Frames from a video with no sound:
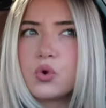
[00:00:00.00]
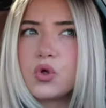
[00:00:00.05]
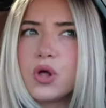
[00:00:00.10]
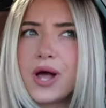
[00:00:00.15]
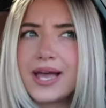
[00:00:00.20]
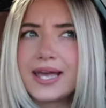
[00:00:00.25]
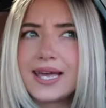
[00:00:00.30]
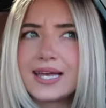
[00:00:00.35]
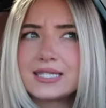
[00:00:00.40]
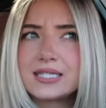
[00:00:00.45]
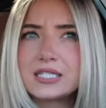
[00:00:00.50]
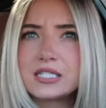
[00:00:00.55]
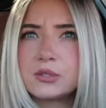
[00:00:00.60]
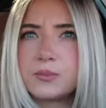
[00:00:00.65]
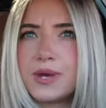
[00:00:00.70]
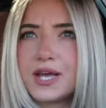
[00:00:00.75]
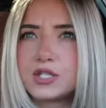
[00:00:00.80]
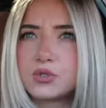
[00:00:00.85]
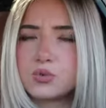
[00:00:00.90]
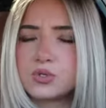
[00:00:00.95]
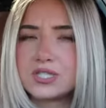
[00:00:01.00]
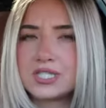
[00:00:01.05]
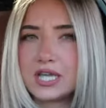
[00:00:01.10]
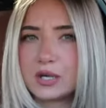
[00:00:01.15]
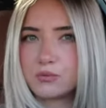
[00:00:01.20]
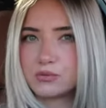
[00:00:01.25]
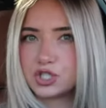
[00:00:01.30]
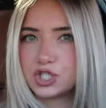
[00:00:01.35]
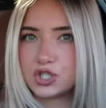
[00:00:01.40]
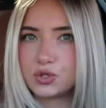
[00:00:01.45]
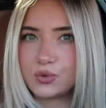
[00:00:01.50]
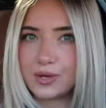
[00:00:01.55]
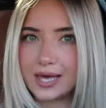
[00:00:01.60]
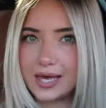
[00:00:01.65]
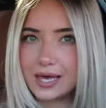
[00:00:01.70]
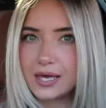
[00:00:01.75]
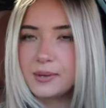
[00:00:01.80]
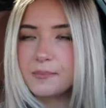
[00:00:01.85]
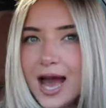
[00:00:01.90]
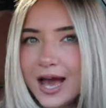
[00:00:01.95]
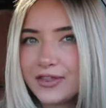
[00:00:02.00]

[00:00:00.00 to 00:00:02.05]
Well, I guess it depends what sandwich you get.